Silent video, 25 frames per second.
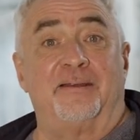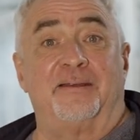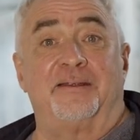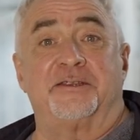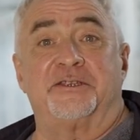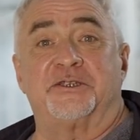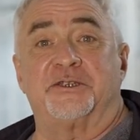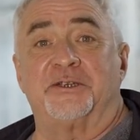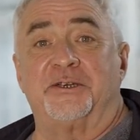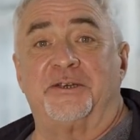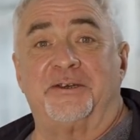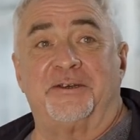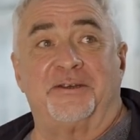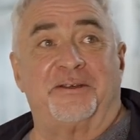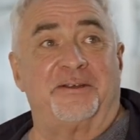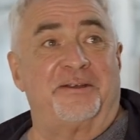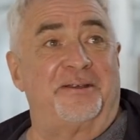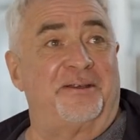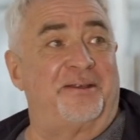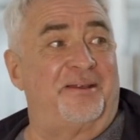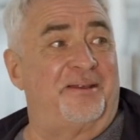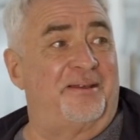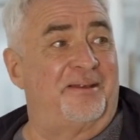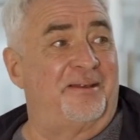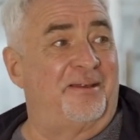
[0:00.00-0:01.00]
it's,
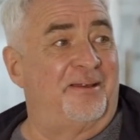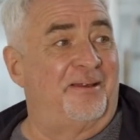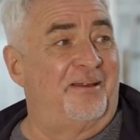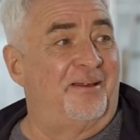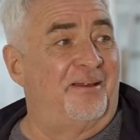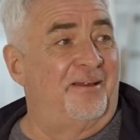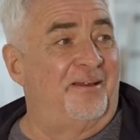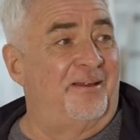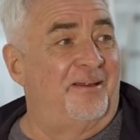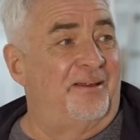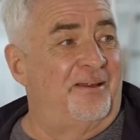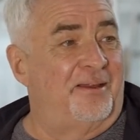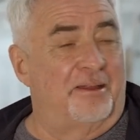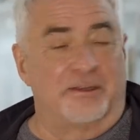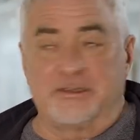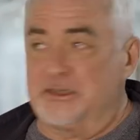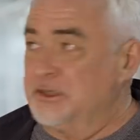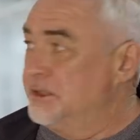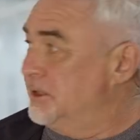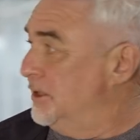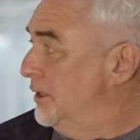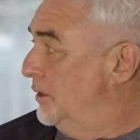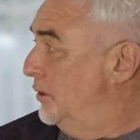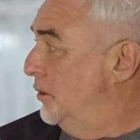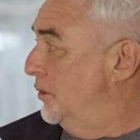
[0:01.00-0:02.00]
a, it's a
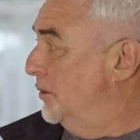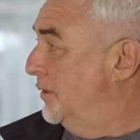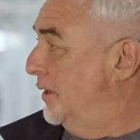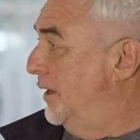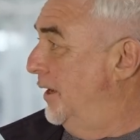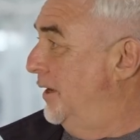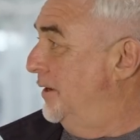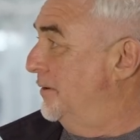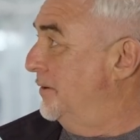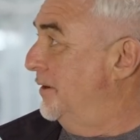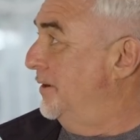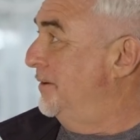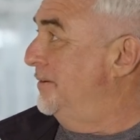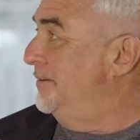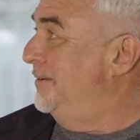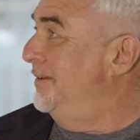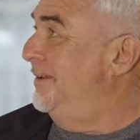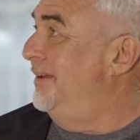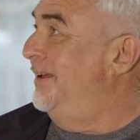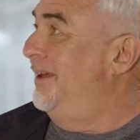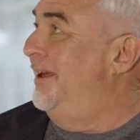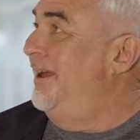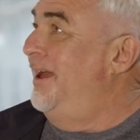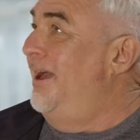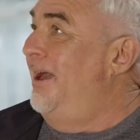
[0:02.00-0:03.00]
salon area.
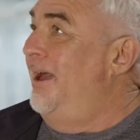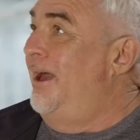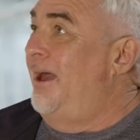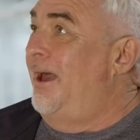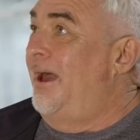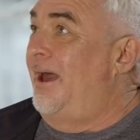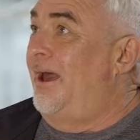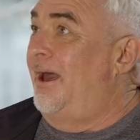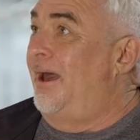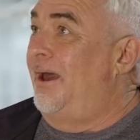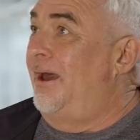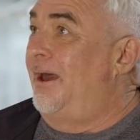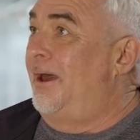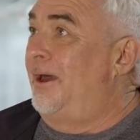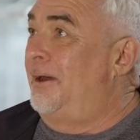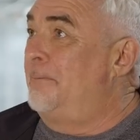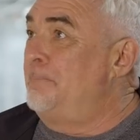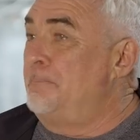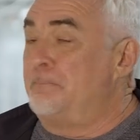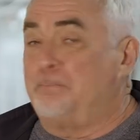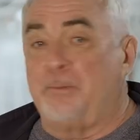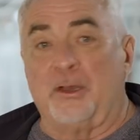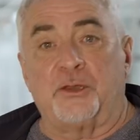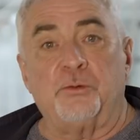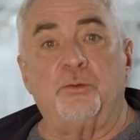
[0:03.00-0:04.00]
Um,
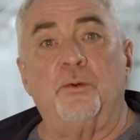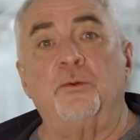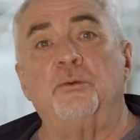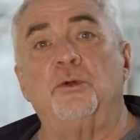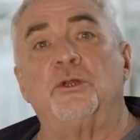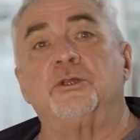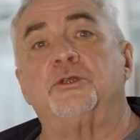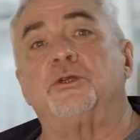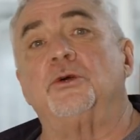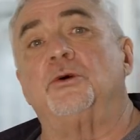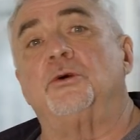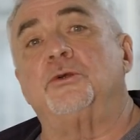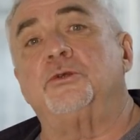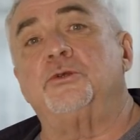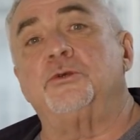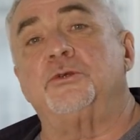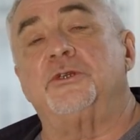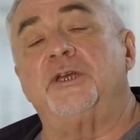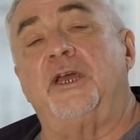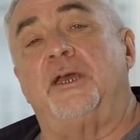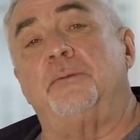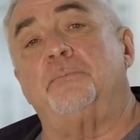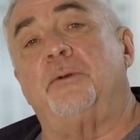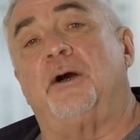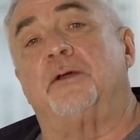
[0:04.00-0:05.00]
but we will talk
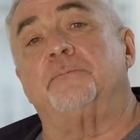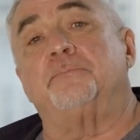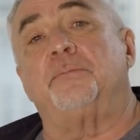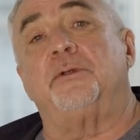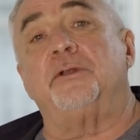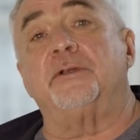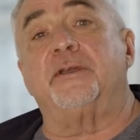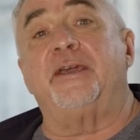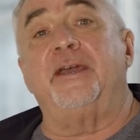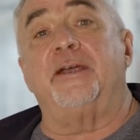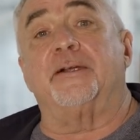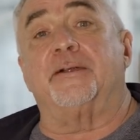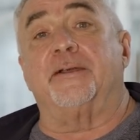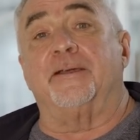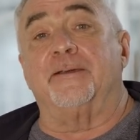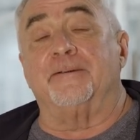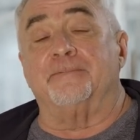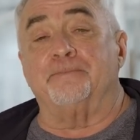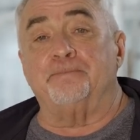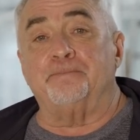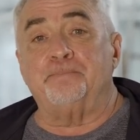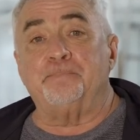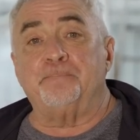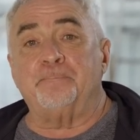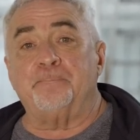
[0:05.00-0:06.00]
today about Bulgaria.
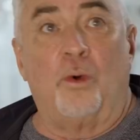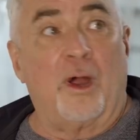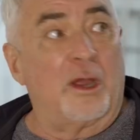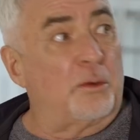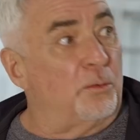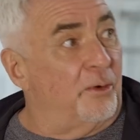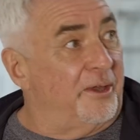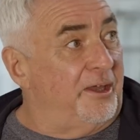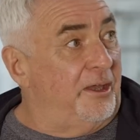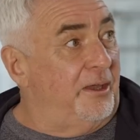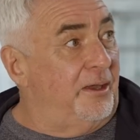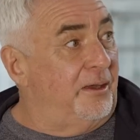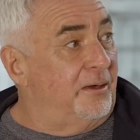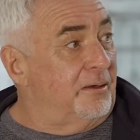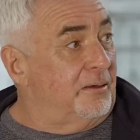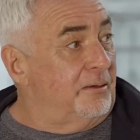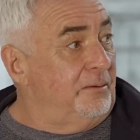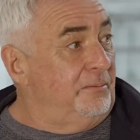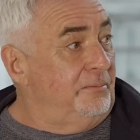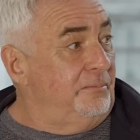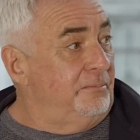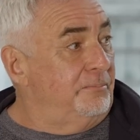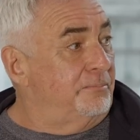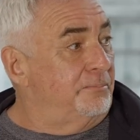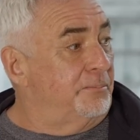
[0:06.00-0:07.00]
Why we
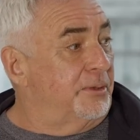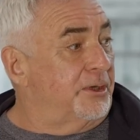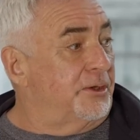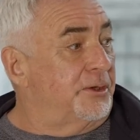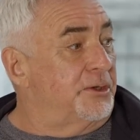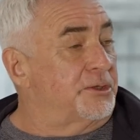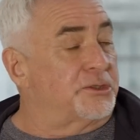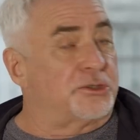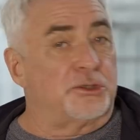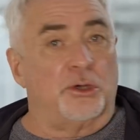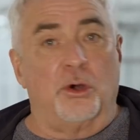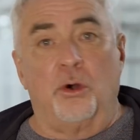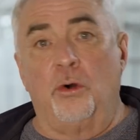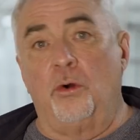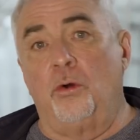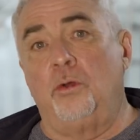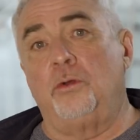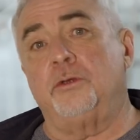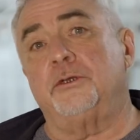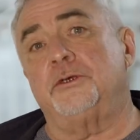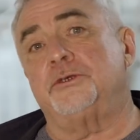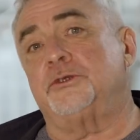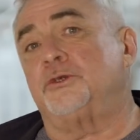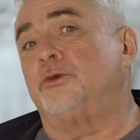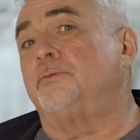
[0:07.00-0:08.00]
here? Because
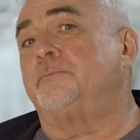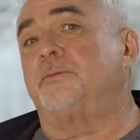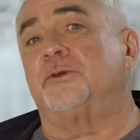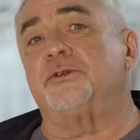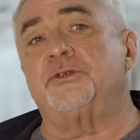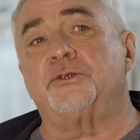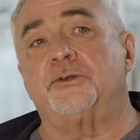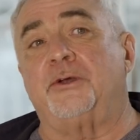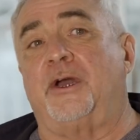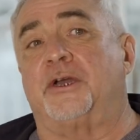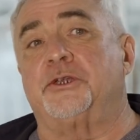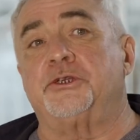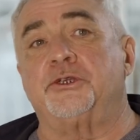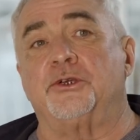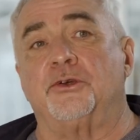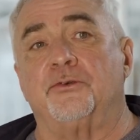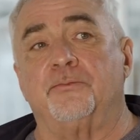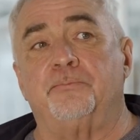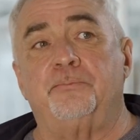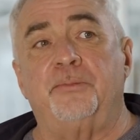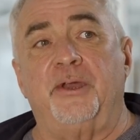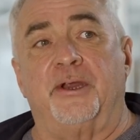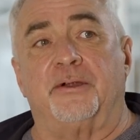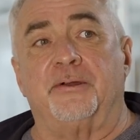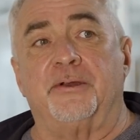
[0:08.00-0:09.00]
all the superstructure
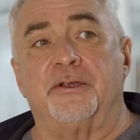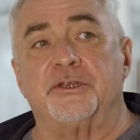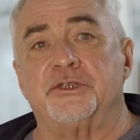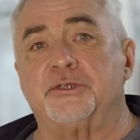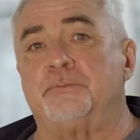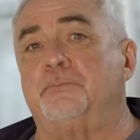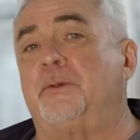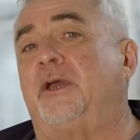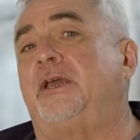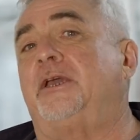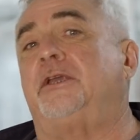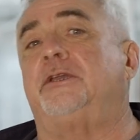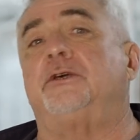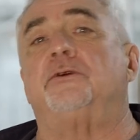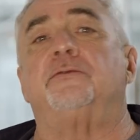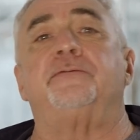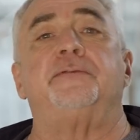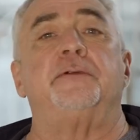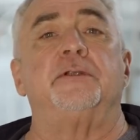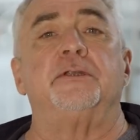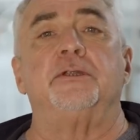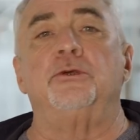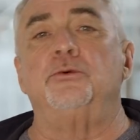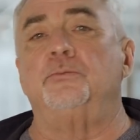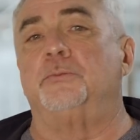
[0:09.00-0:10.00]
of Berings made of
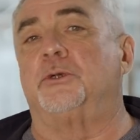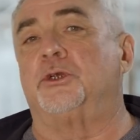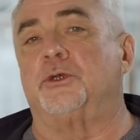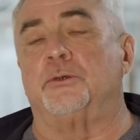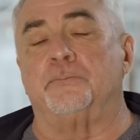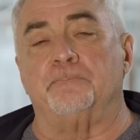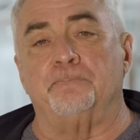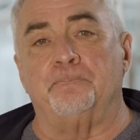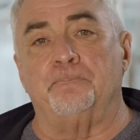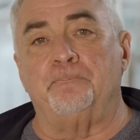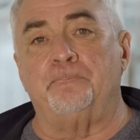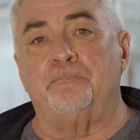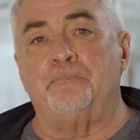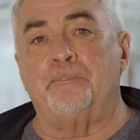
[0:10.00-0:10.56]
aluminum